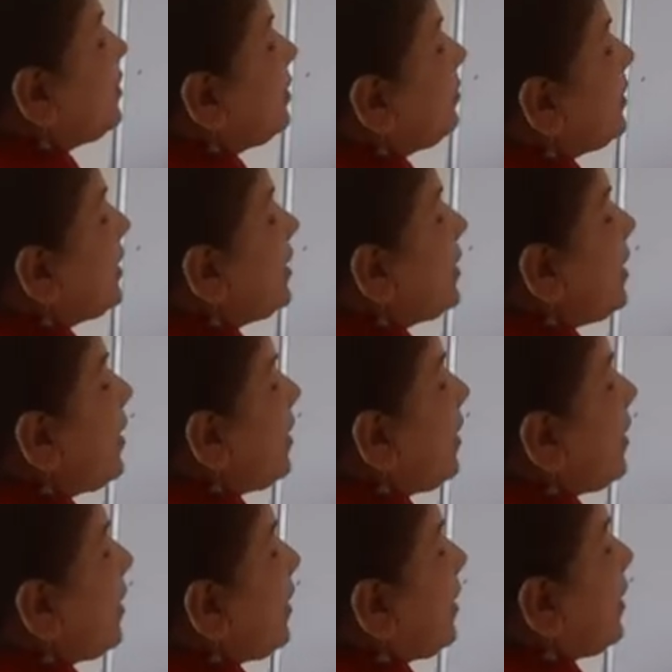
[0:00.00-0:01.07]
be
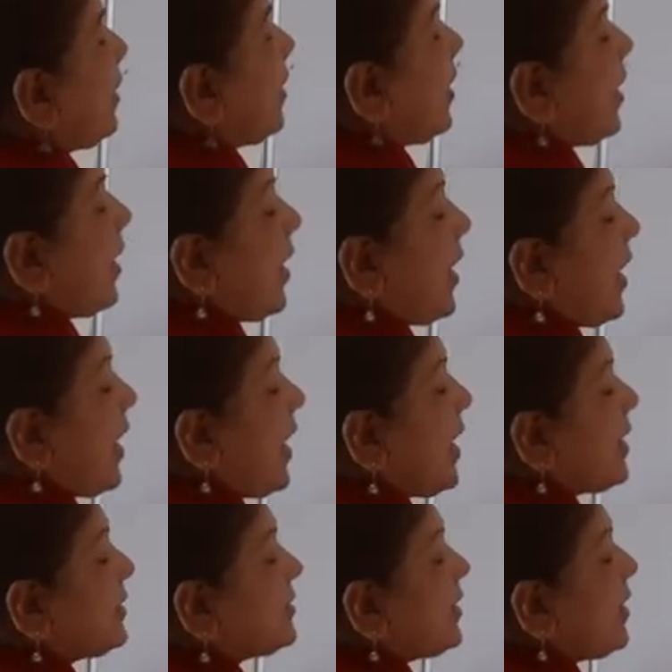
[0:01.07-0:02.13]

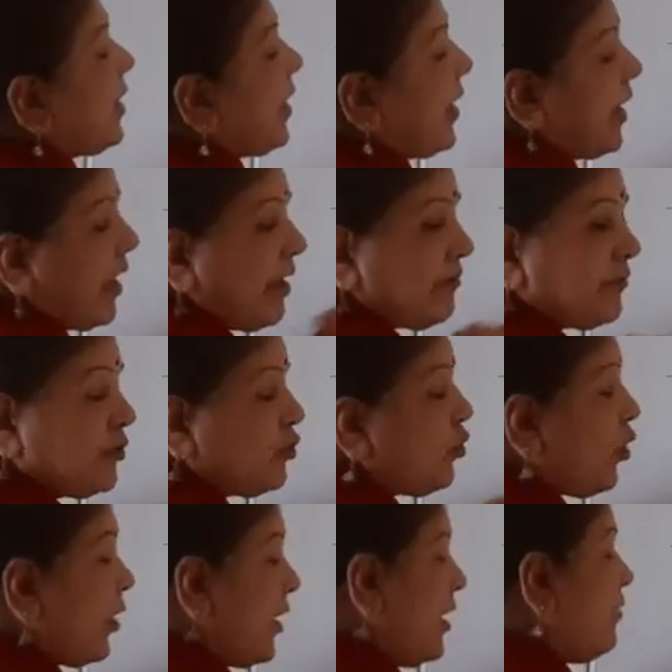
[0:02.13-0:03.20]
at f2
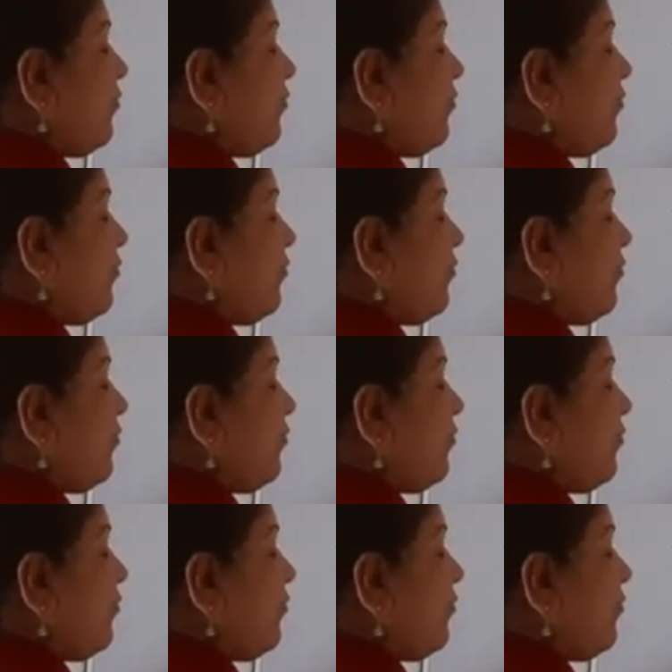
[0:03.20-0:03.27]
or at